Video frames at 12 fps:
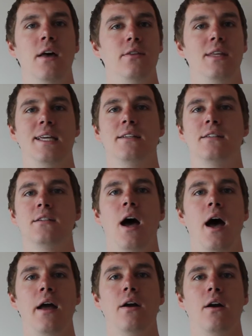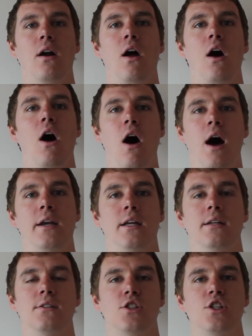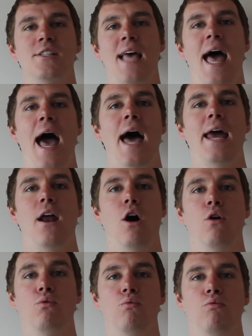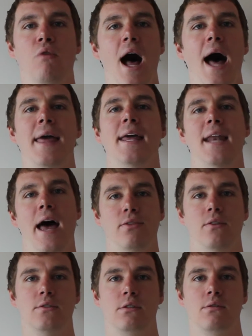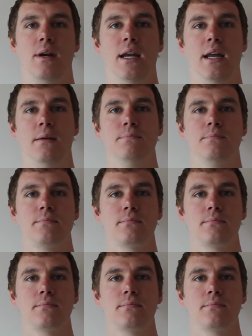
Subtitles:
The entire audience just had a riot at the screening.